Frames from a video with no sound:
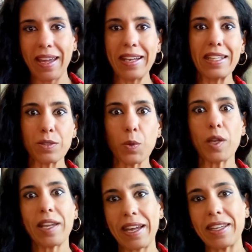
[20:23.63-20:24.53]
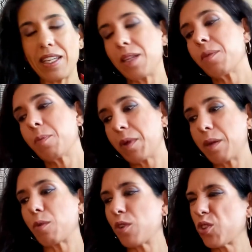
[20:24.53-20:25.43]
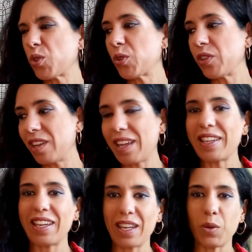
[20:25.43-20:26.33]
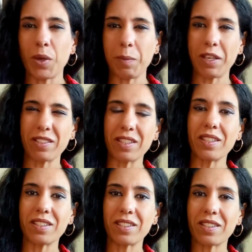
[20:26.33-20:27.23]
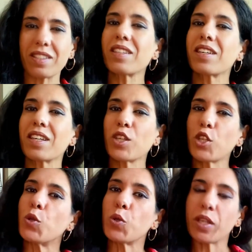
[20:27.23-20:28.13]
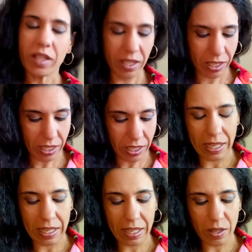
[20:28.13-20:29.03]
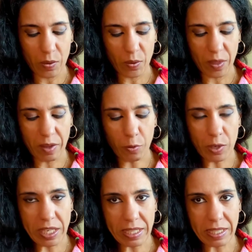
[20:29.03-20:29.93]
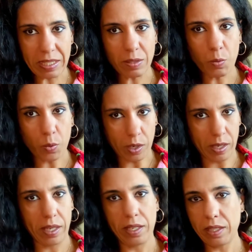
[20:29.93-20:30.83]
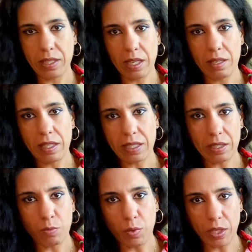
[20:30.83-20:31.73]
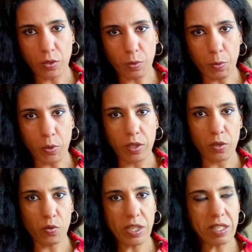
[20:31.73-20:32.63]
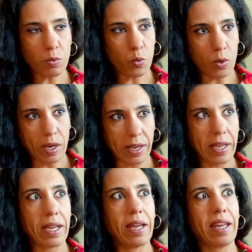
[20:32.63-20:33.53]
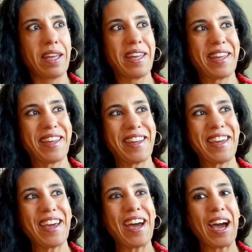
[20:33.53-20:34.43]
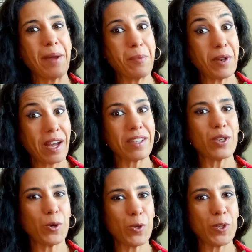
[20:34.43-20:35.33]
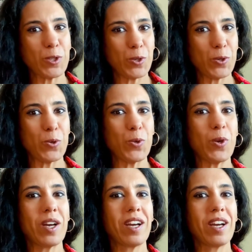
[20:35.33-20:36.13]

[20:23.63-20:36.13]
and it's one lining, but I'm going to show you the lining anyway because it is cute. The reason why, let's get right to the point. The reason why I'm not going to